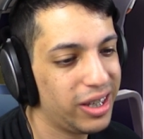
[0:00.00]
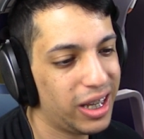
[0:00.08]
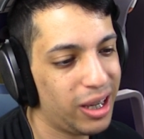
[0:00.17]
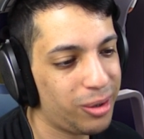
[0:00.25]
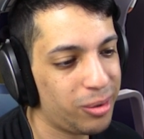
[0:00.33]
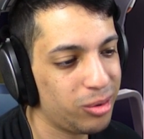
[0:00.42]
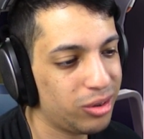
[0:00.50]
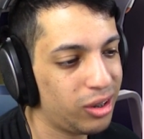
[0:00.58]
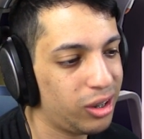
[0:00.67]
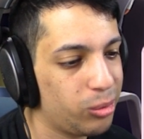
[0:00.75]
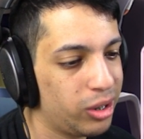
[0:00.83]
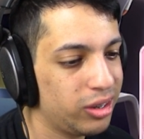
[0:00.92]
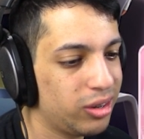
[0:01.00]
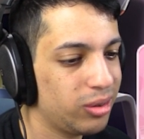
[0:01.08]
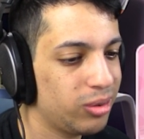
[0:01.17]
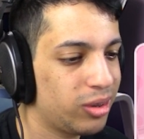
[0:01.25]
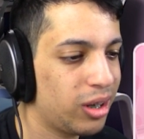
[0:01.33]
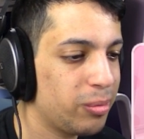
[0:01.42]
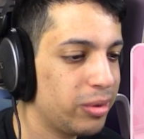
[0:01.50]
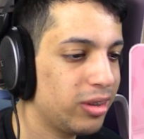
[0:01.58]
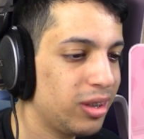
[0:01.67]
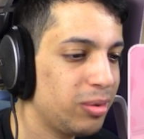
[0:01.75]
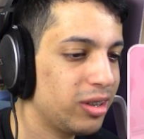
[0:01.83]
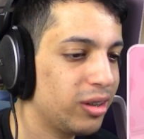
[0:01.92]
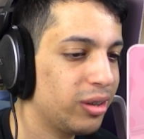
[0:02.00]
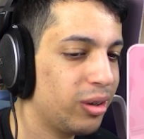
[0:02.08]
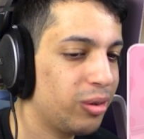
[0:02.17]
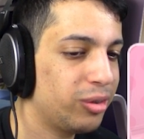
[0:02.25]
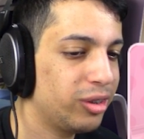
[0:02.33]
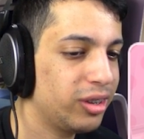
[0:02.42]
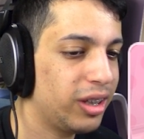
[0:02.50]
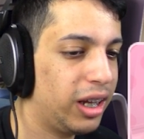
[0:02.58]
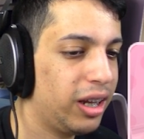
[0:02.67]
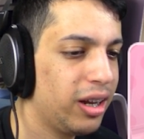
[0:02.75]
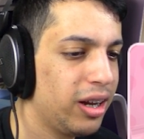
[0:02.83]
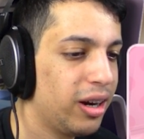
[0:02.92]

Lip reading: How come you suddenly wanted to come and see me over today?